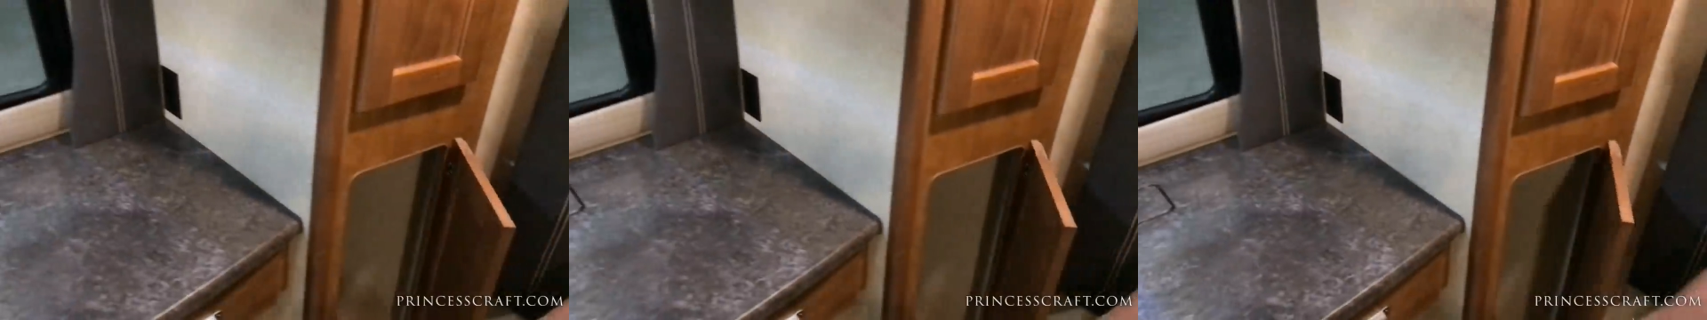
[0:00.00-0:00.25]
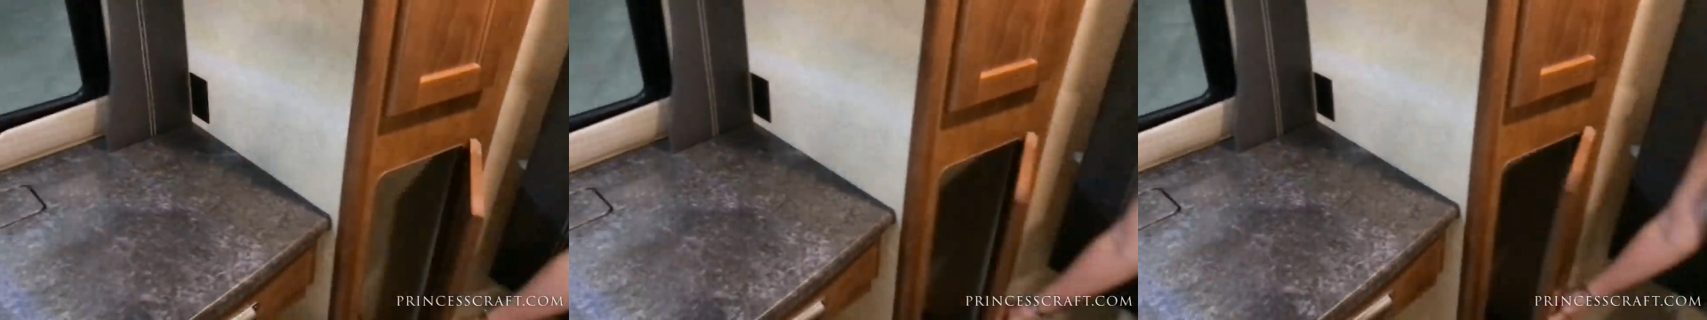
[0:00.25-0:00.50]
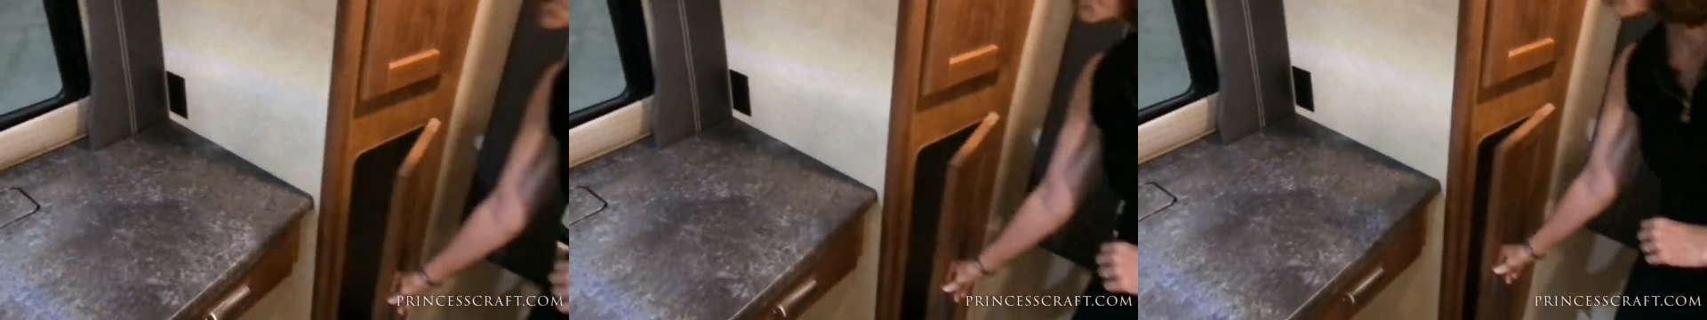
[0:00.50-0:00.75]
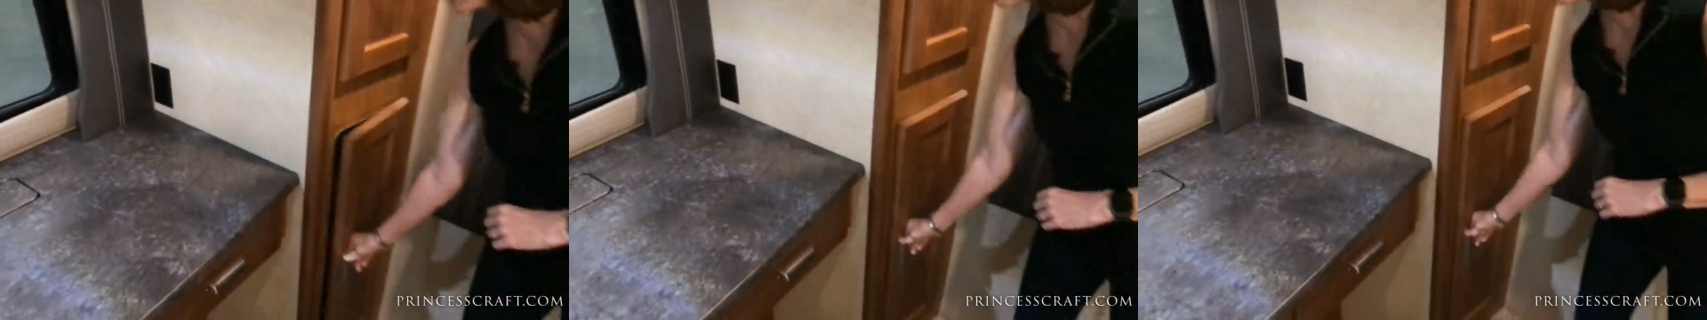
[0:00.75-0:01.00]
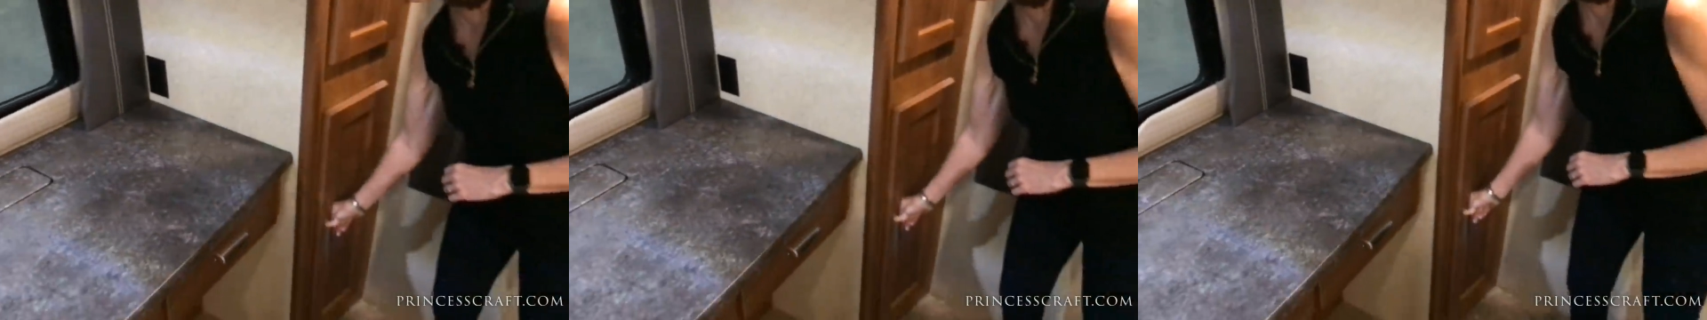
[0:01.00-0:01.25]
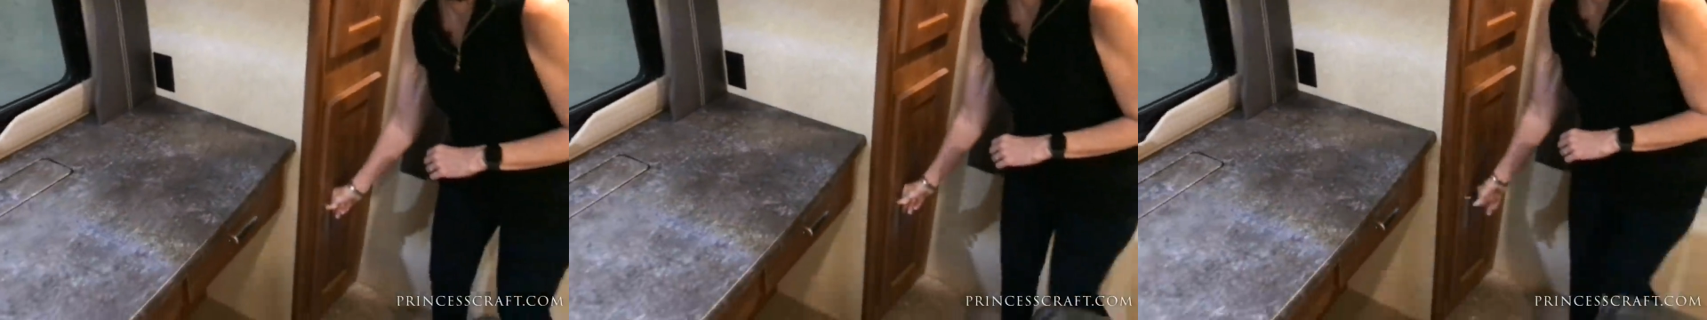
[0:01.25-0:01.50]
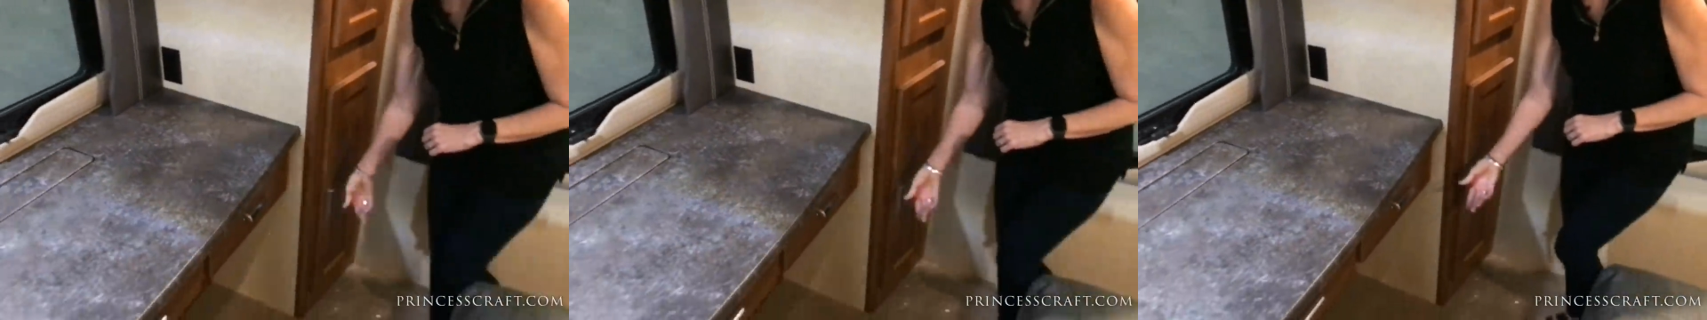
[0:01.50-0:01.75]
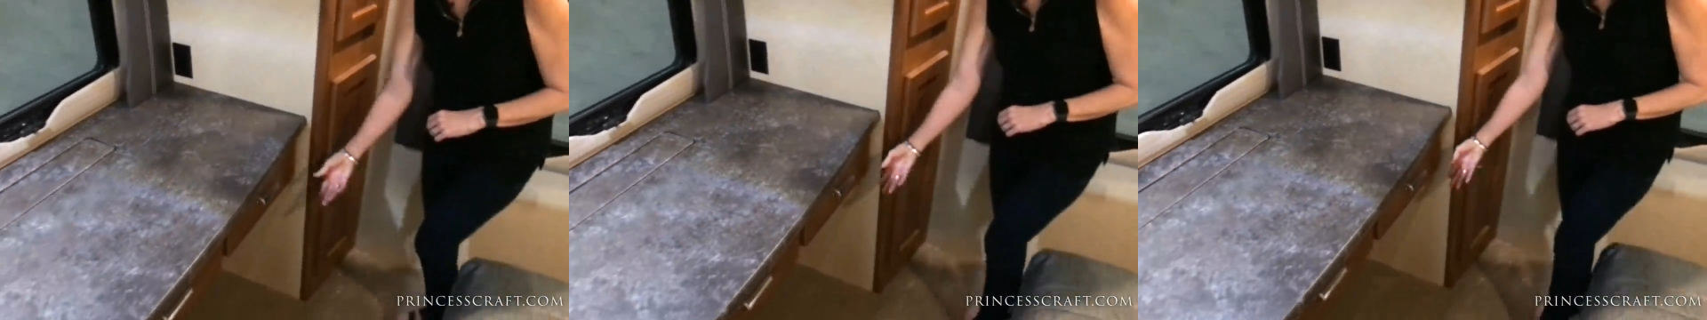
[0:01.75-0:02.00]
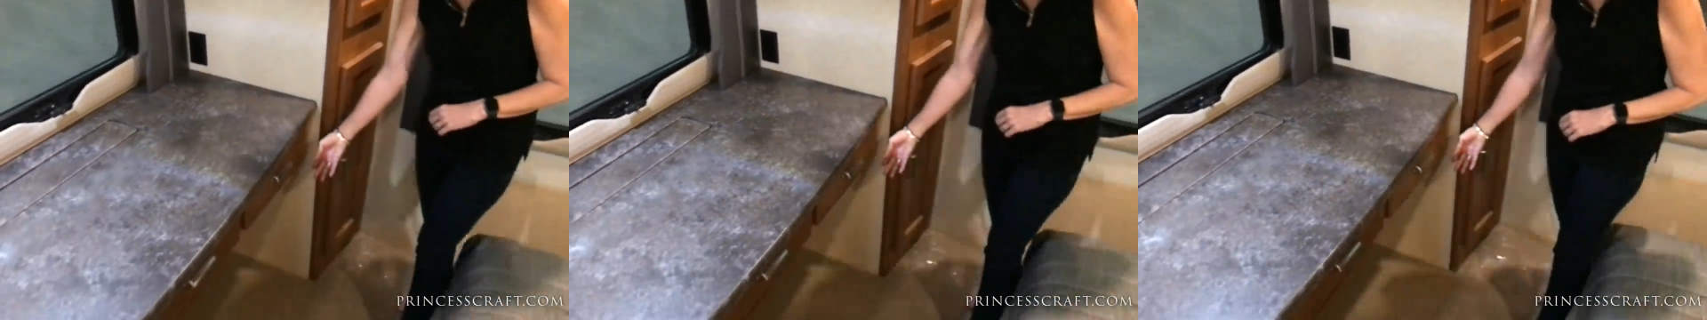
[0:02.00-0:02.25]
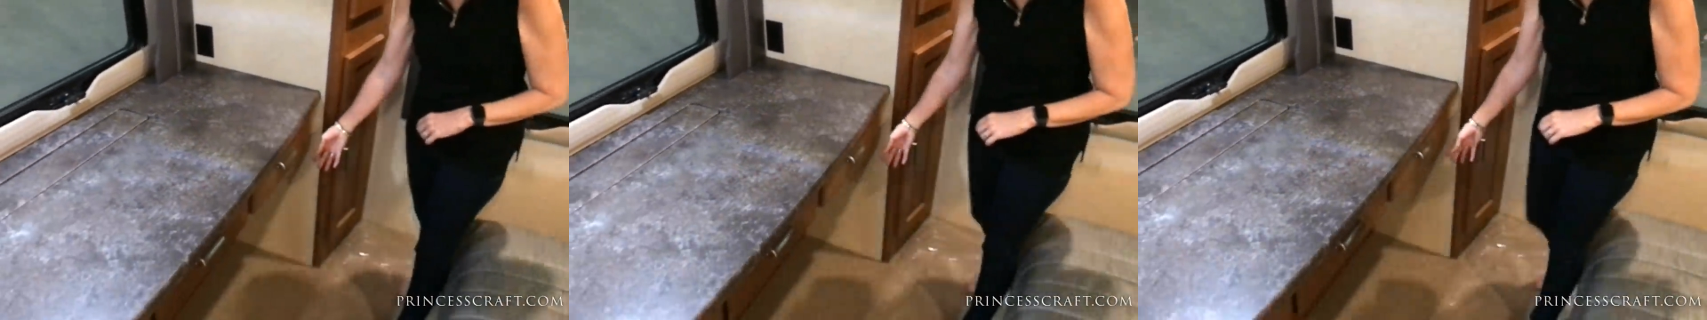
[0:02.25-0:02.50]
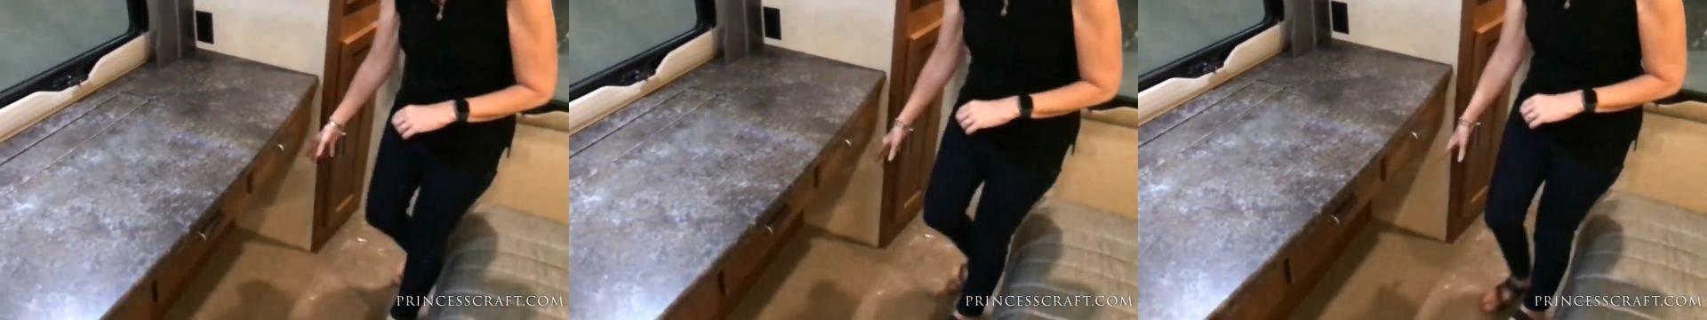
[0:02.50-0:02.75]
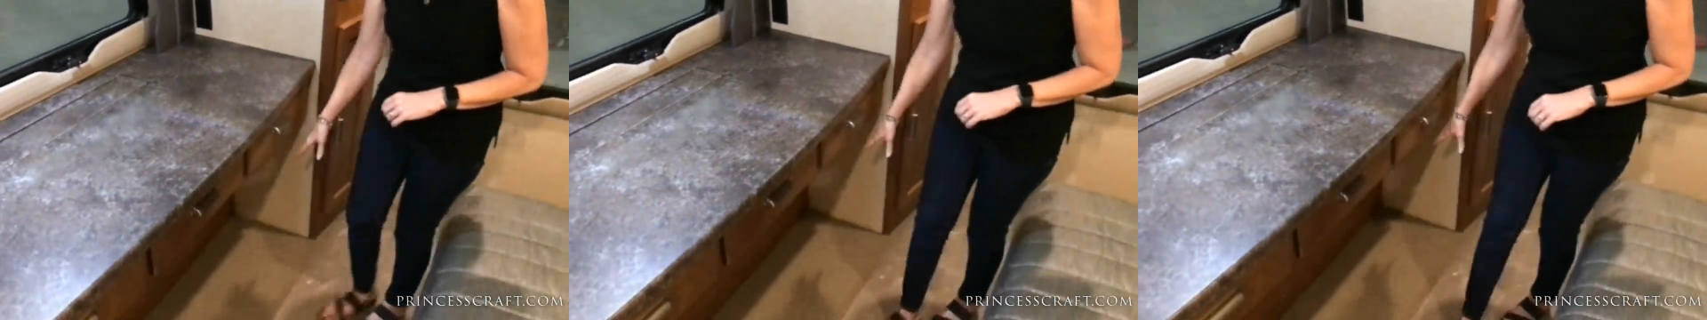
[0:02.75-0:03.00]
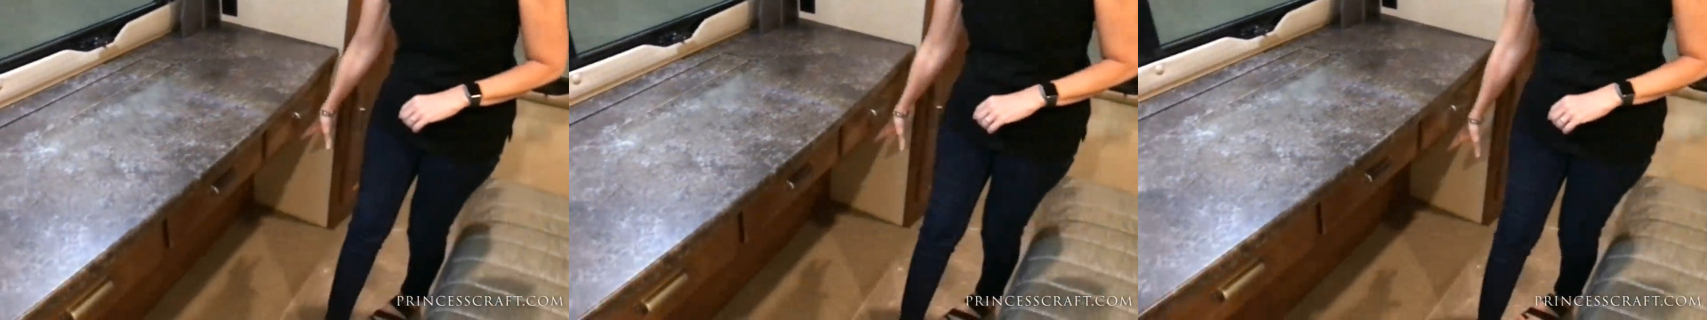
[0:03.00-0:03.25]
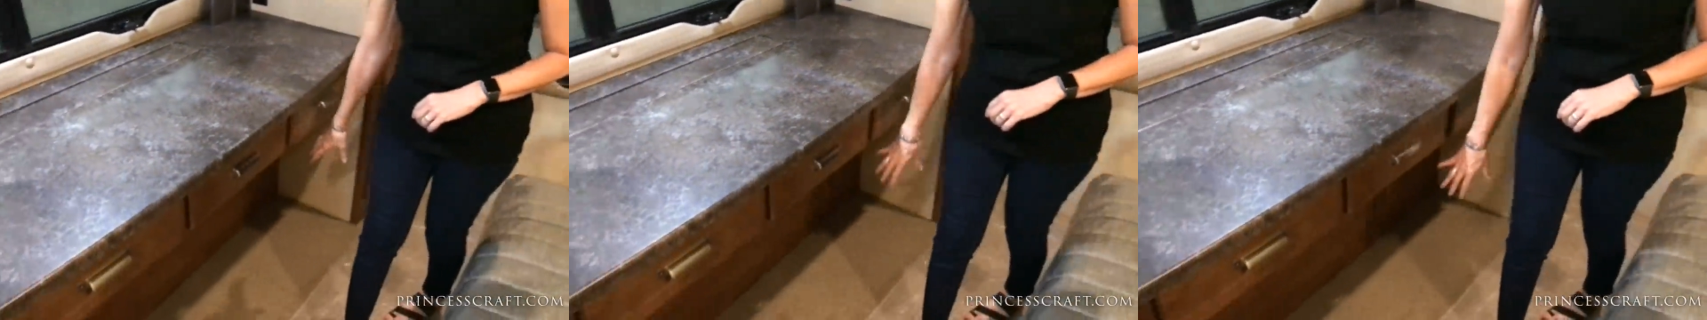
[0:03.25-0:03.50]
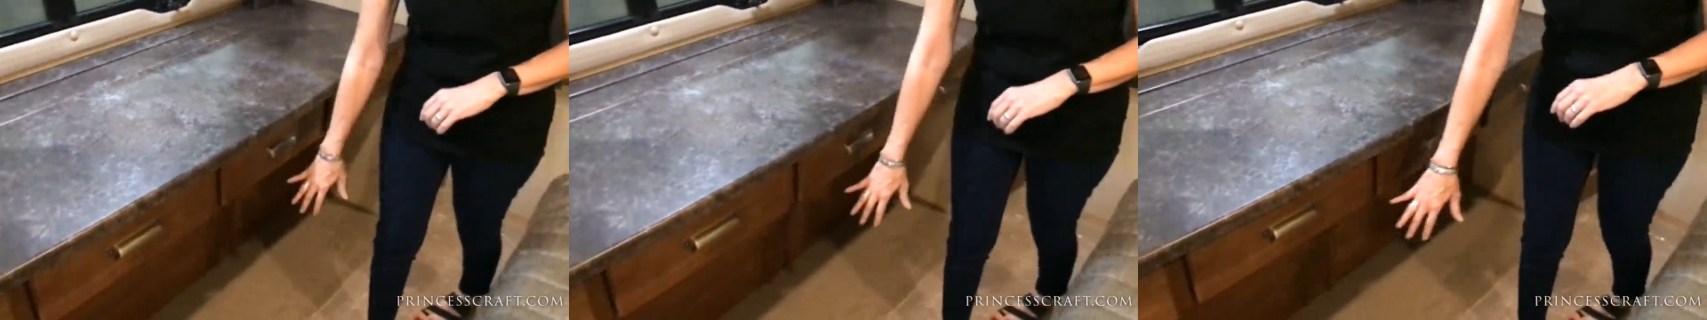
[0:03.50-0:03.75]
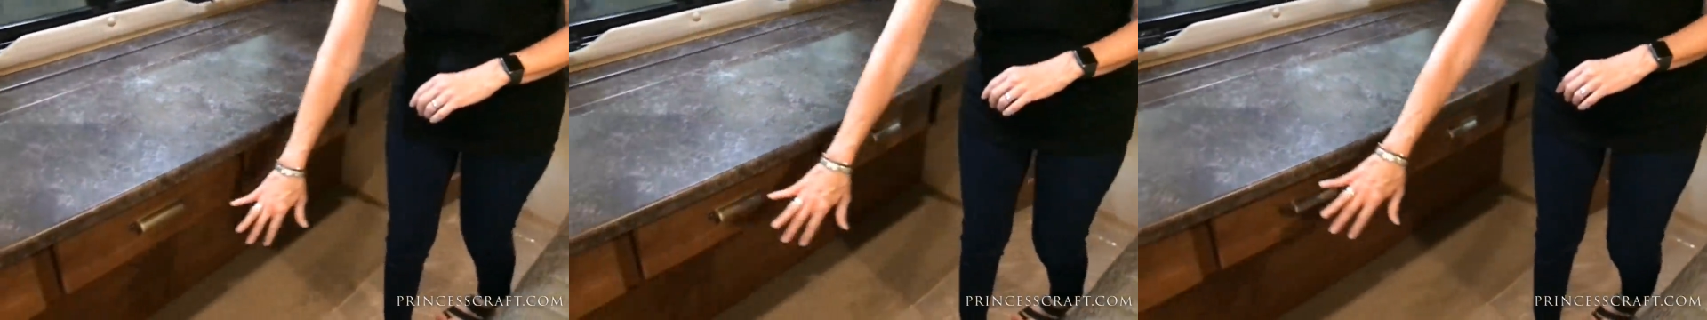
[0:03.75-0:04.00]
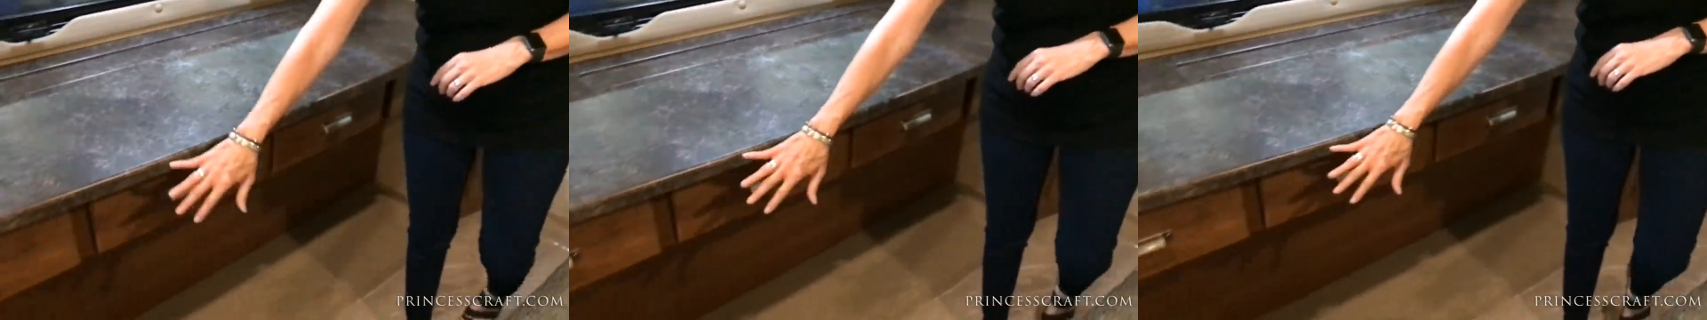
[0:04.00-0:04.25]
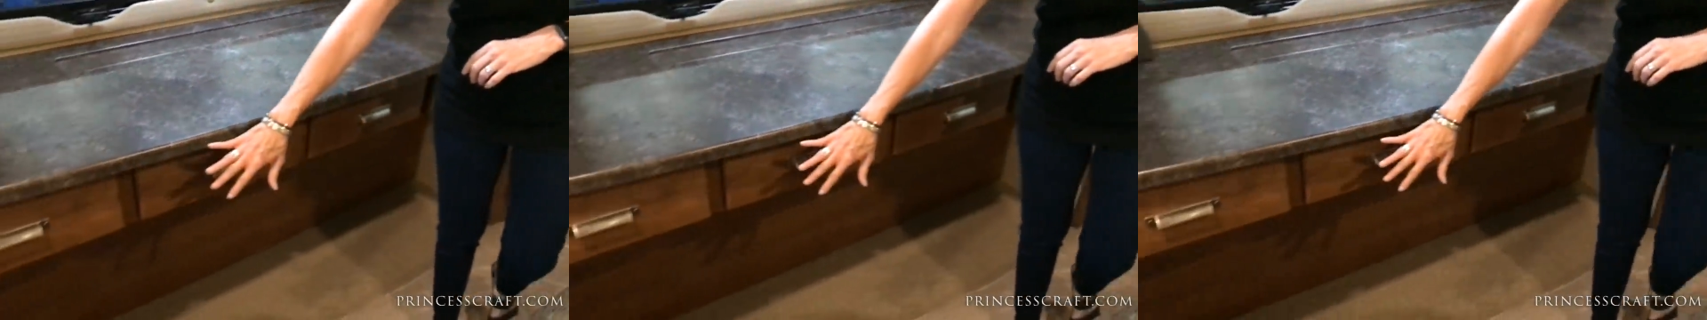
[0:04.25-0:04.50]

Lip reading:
No face is visible, so there are no lips to read.